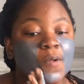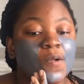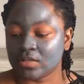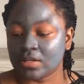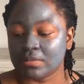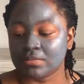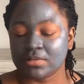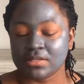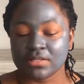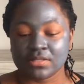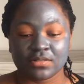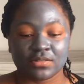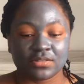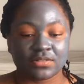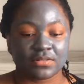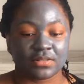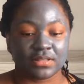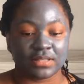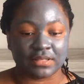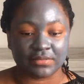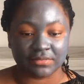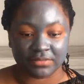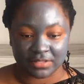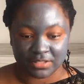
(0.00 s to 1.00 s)
I'm just going to
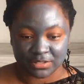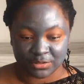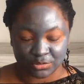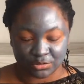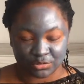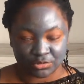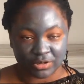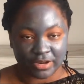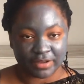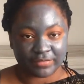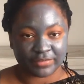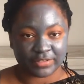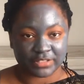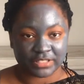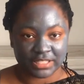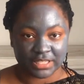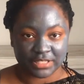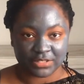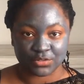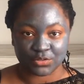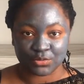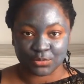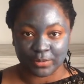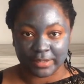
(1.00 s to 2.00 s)
leave this to dry for 10
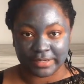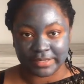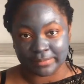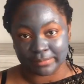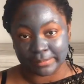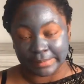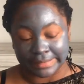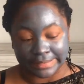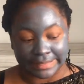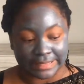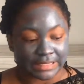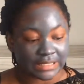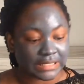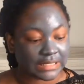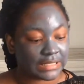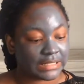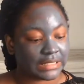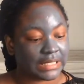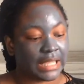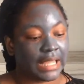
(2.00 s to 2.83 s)
to 20 minutes,